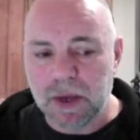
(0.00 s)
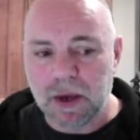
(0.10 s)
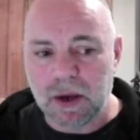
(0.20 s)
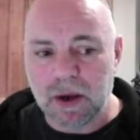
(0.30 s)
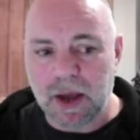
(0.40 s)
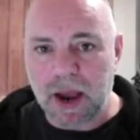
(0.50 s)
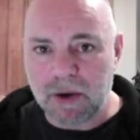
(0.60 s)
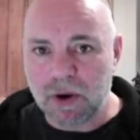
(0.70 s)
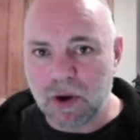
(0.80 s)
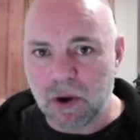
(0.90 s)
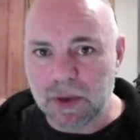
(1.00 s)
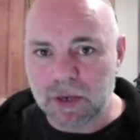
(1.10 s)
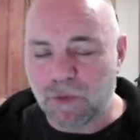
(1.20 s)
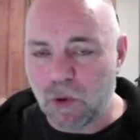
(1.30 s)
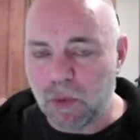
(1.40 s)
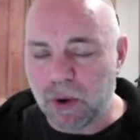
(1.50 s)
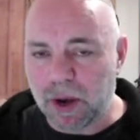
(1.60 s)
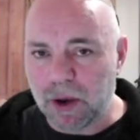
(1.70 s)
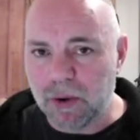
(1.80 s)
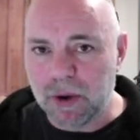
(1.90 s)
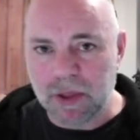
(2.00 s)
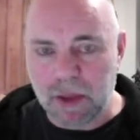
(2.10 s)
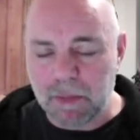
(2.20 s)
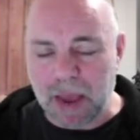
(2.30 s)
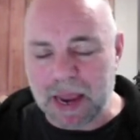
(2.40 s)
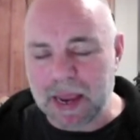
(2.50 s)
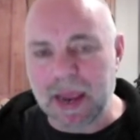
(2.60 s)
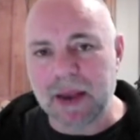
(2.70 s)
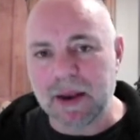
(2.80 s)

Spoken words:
Arrow Comics 4.0, they're back again,